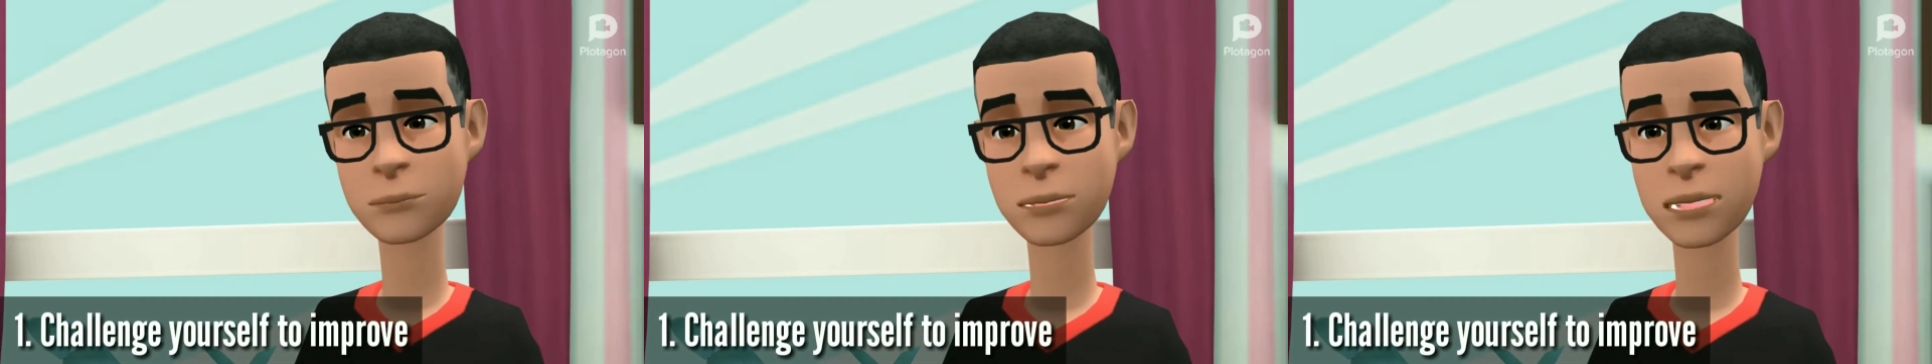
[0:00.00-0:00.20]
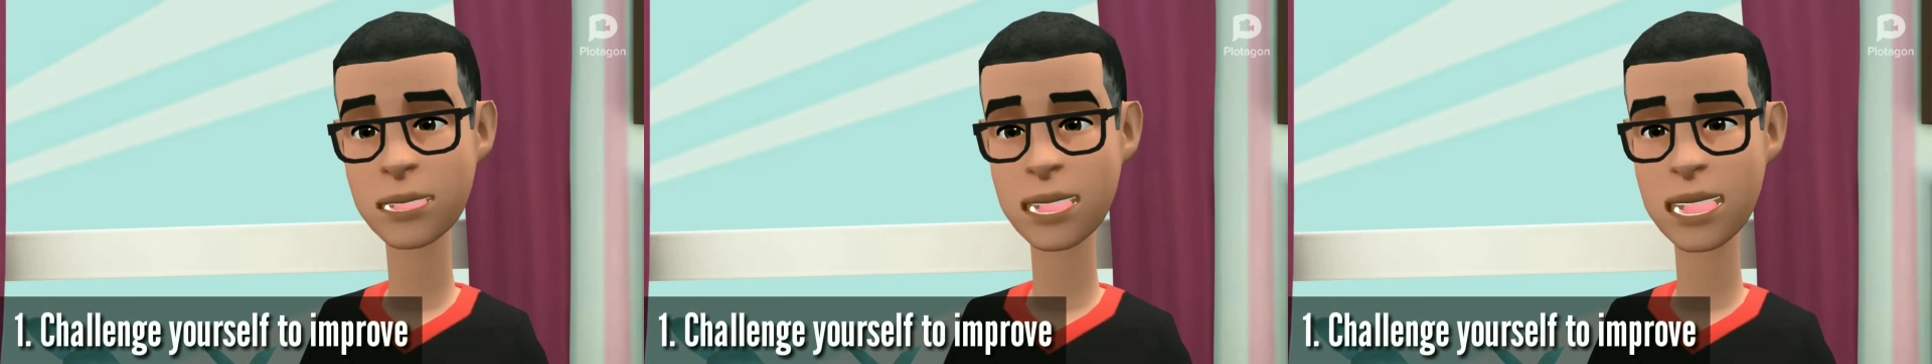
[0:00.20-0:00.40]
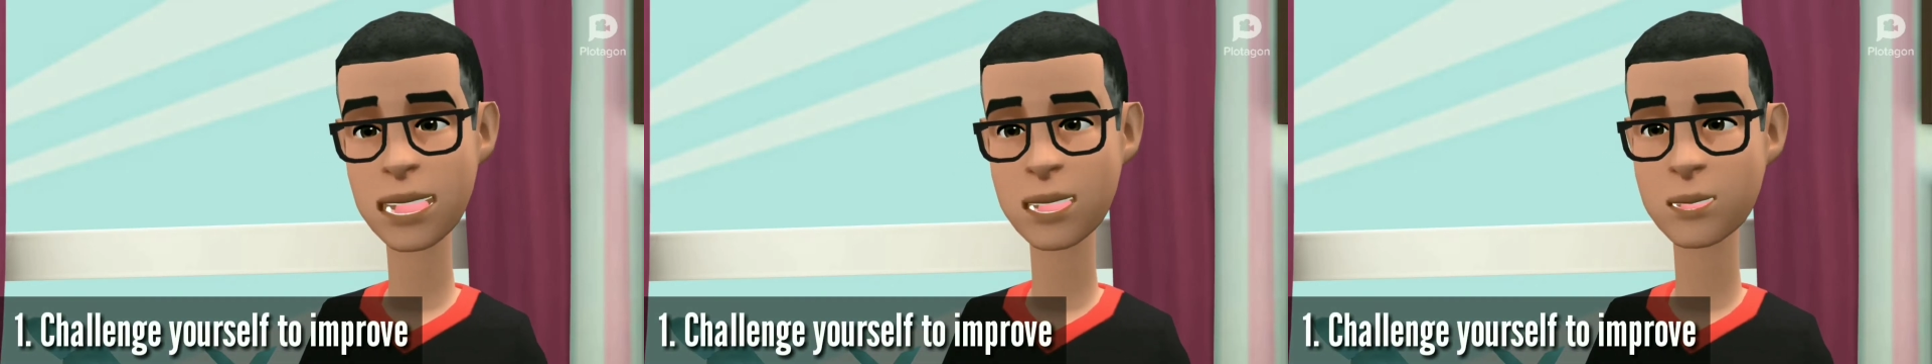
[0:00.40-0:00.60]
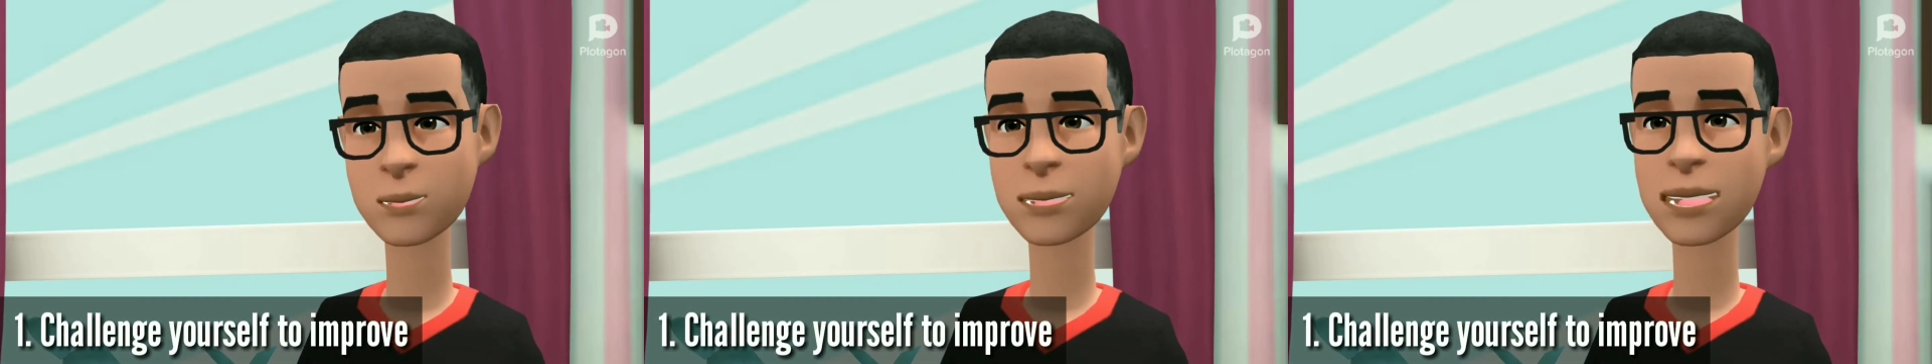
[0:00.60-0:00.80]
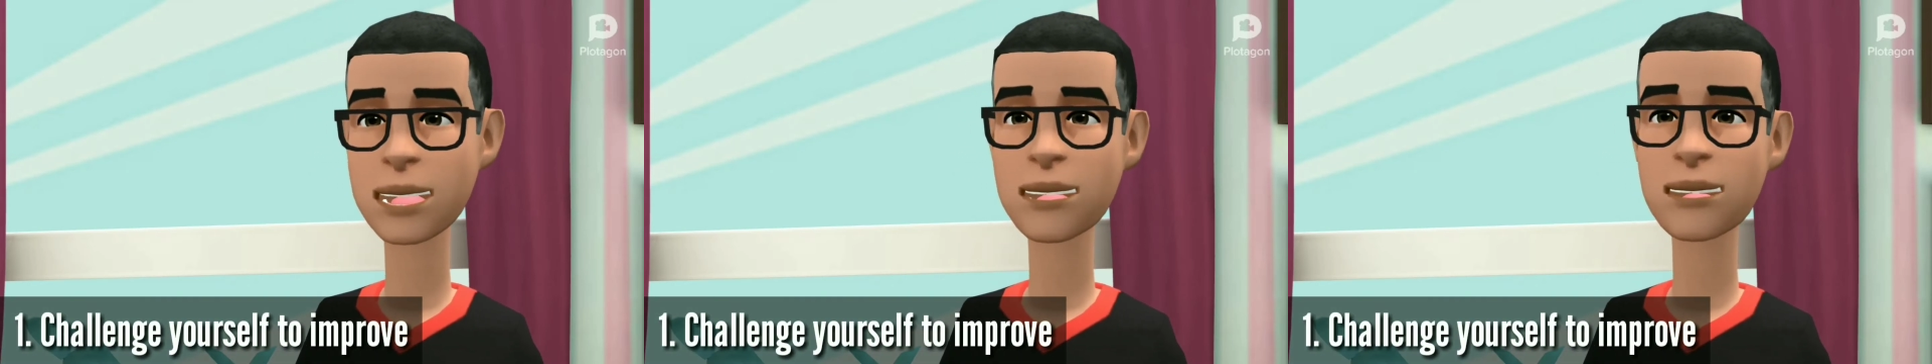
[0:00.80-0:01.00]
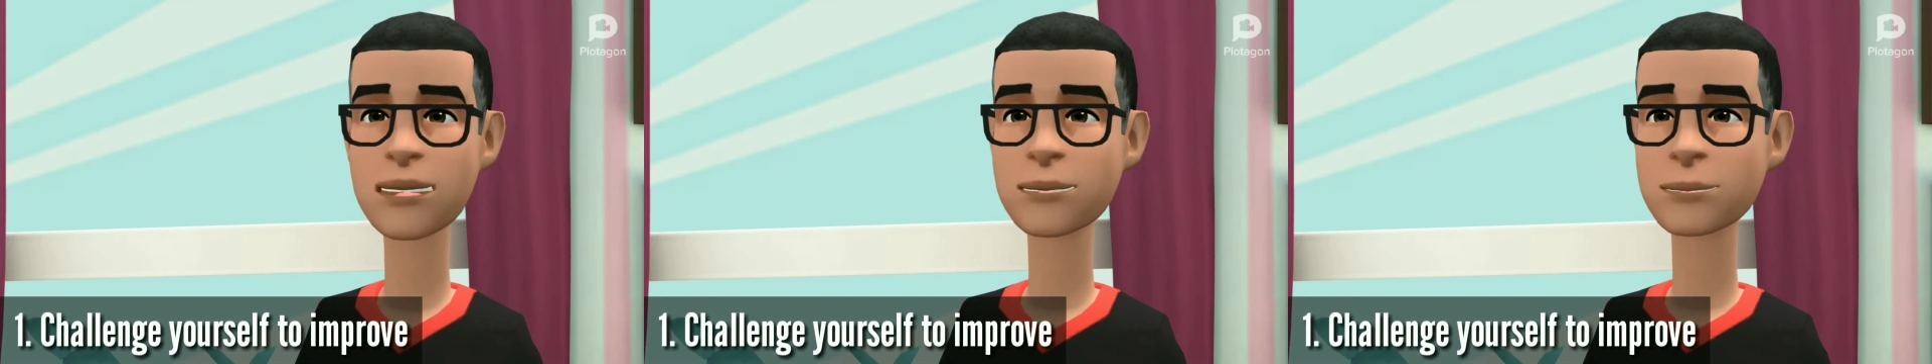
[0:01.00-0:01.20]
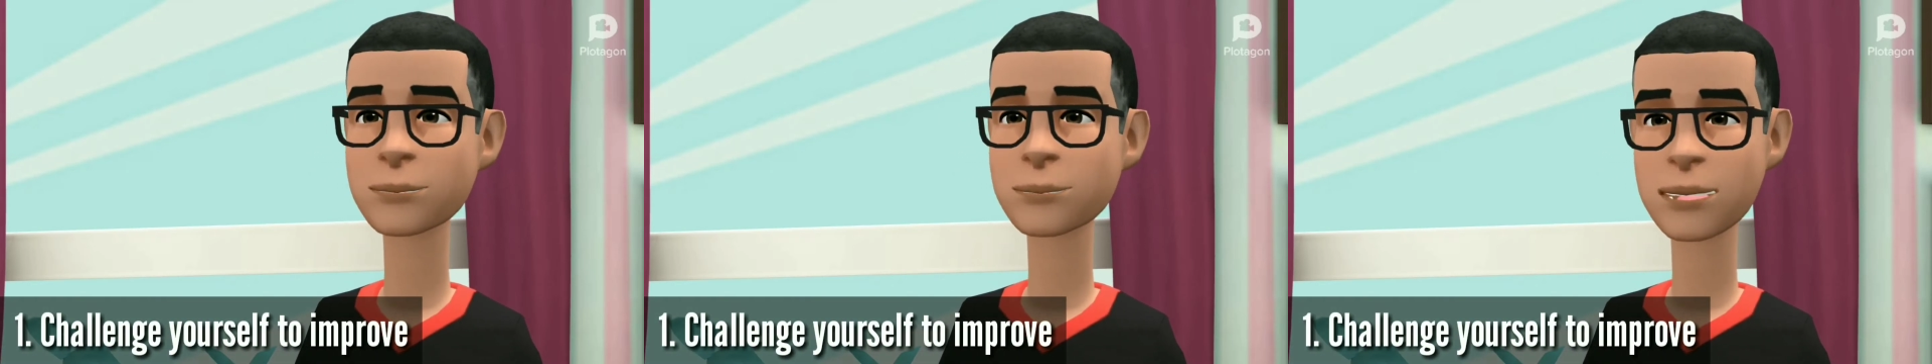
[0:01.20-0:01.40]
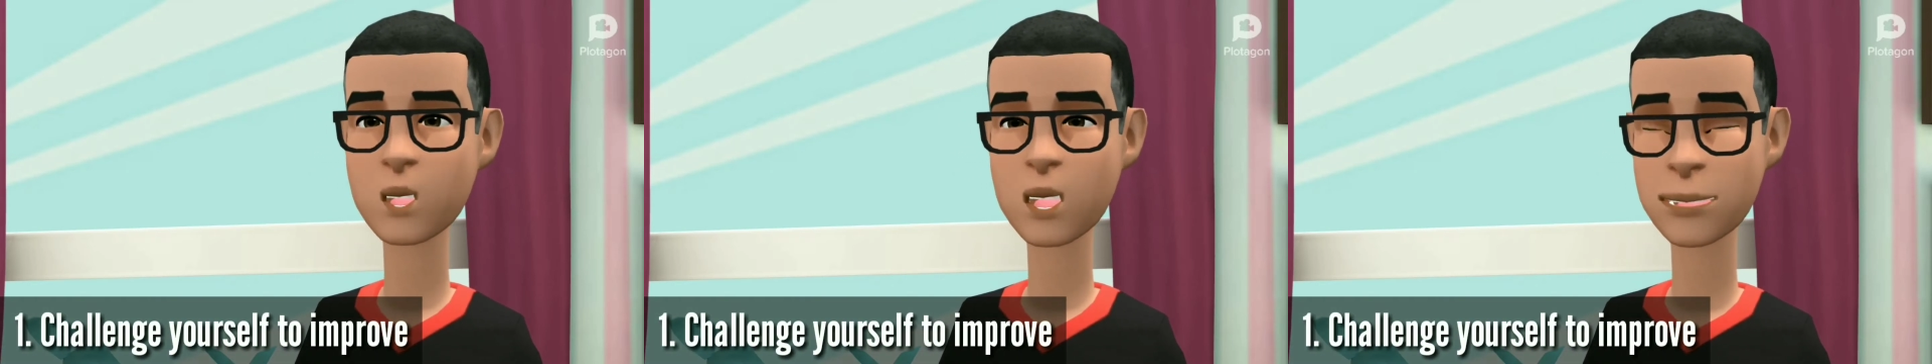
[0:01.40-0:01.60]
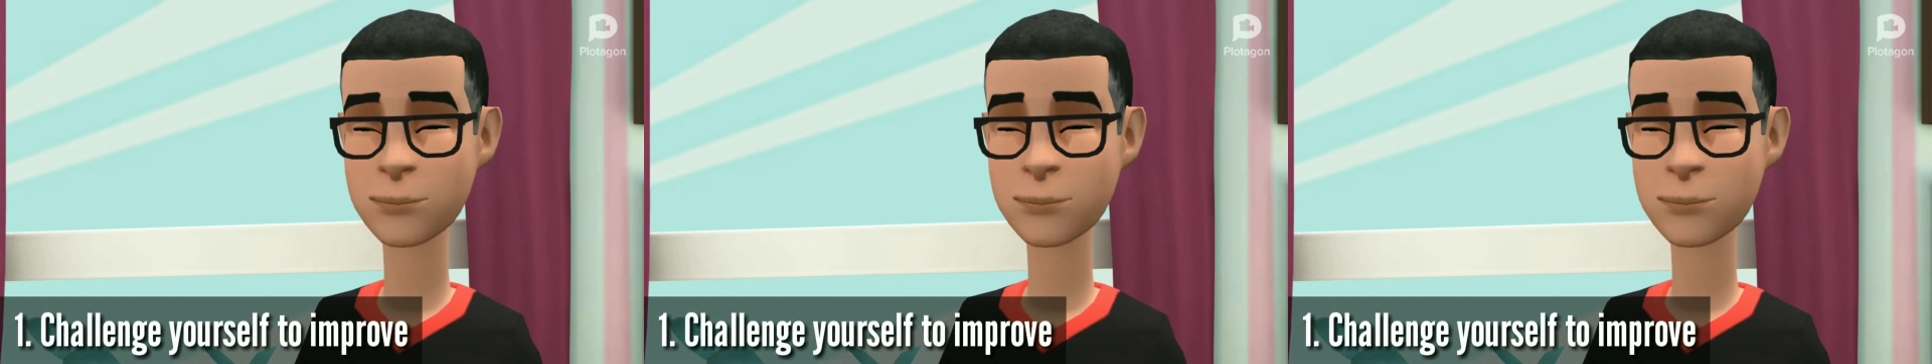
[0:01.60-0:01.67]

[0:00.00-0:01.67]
Challenge yourself to